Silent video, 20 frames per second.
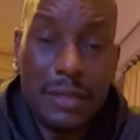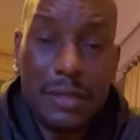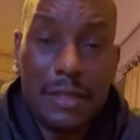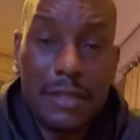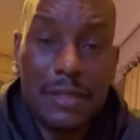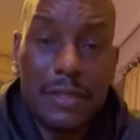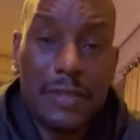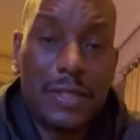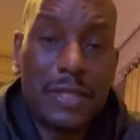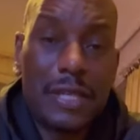
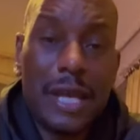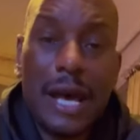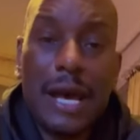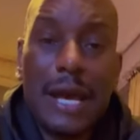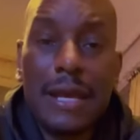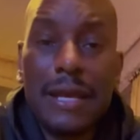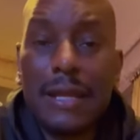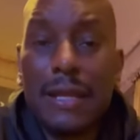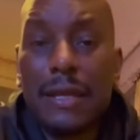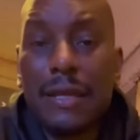Menace to
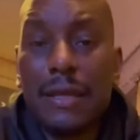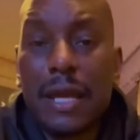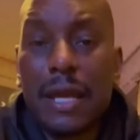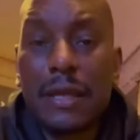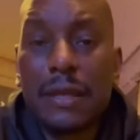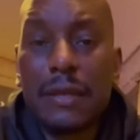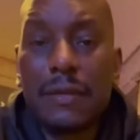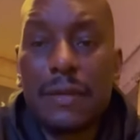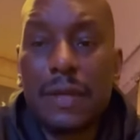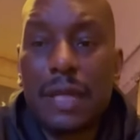Society,
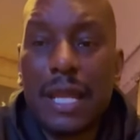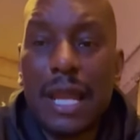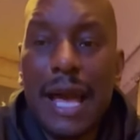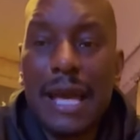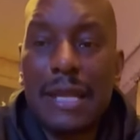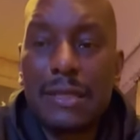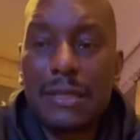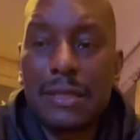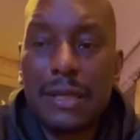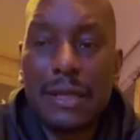like
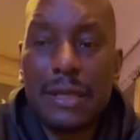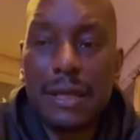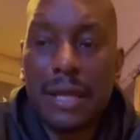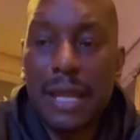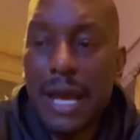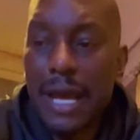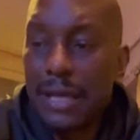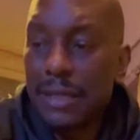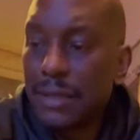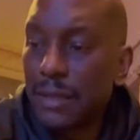
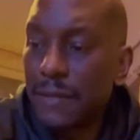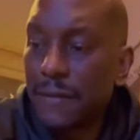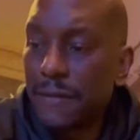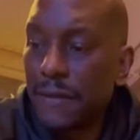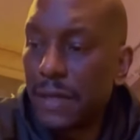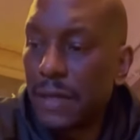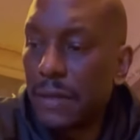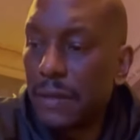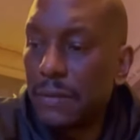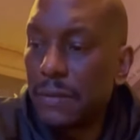
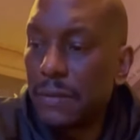classic